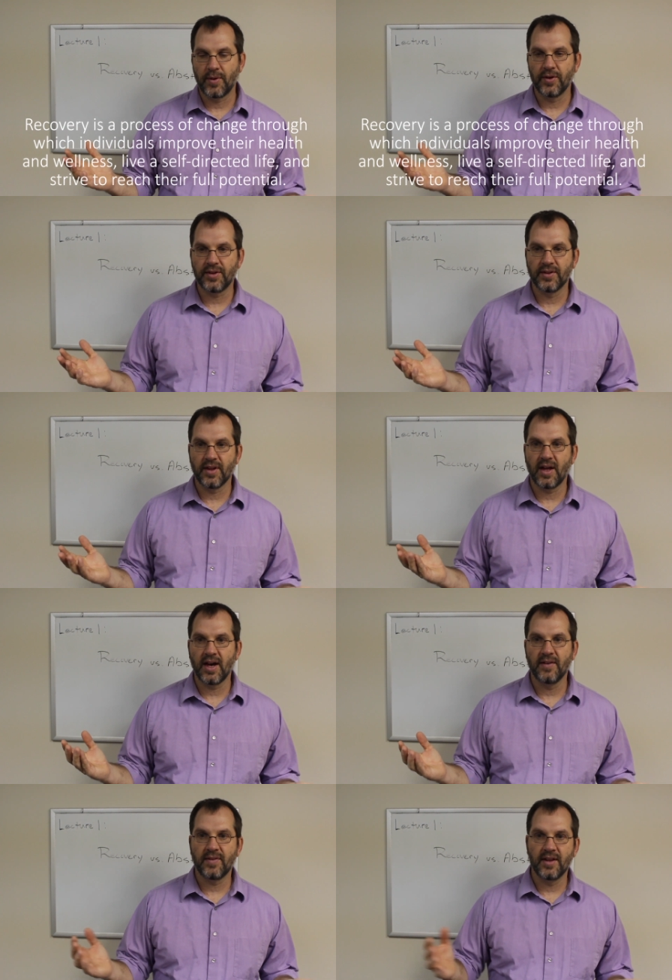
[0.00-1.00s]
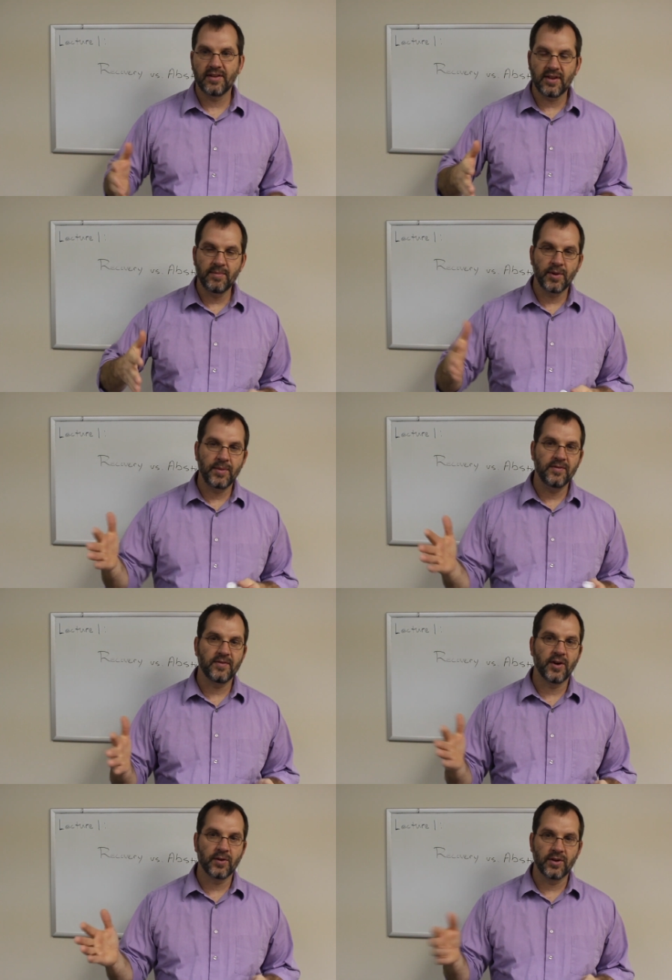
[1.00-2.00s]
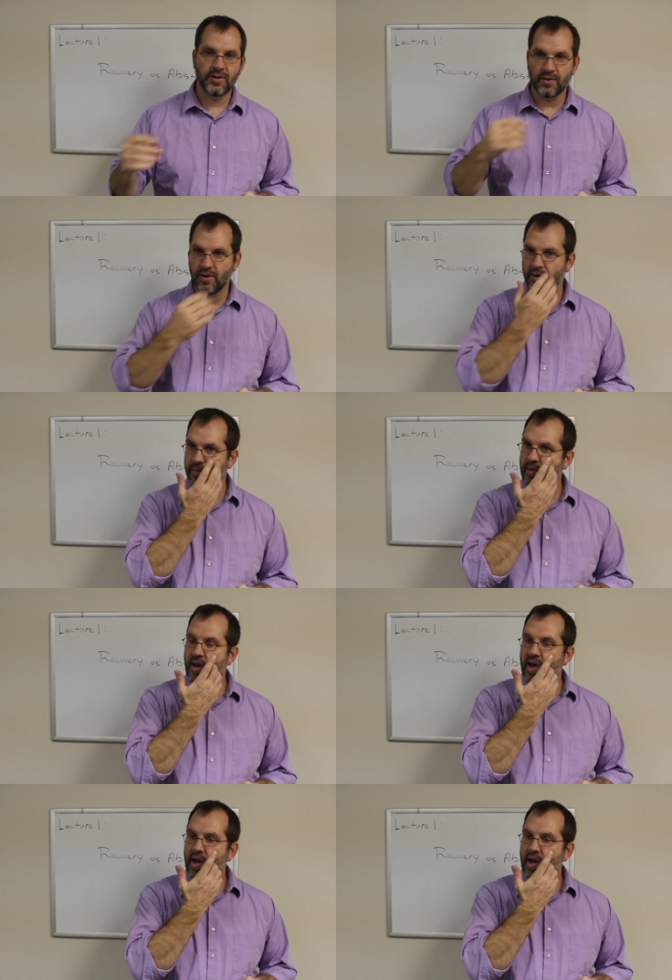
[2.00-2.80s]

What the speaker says: person's life that seem to be focused on